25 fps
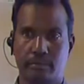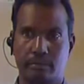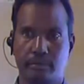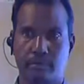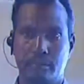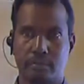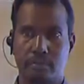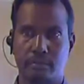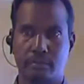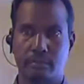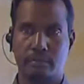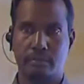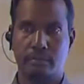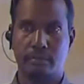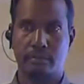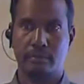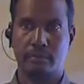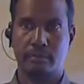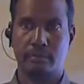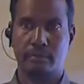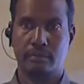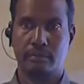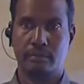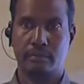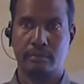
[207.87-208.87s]

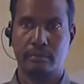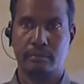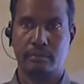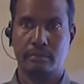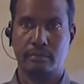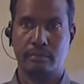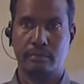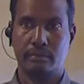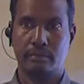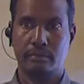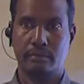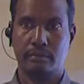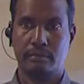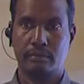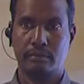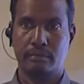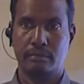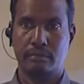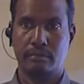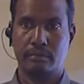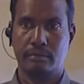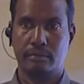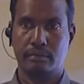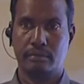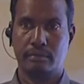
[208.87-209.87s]

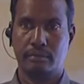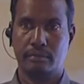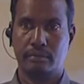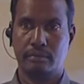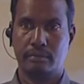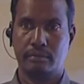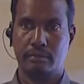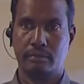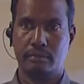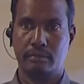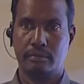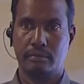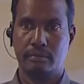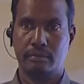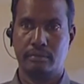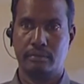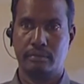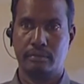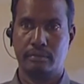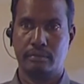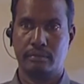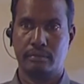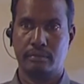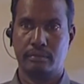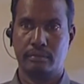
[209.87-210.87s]

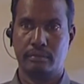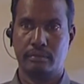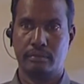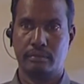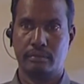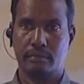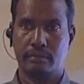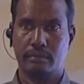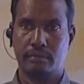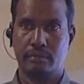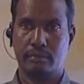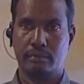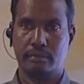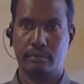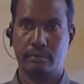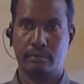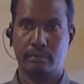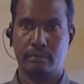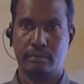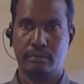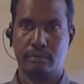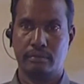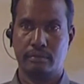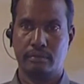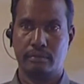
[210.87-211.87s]

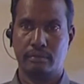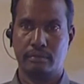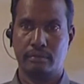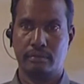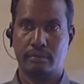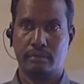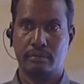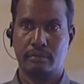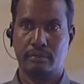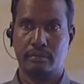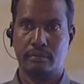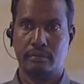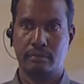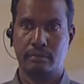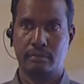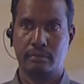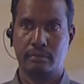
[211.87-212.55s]
(not speaking)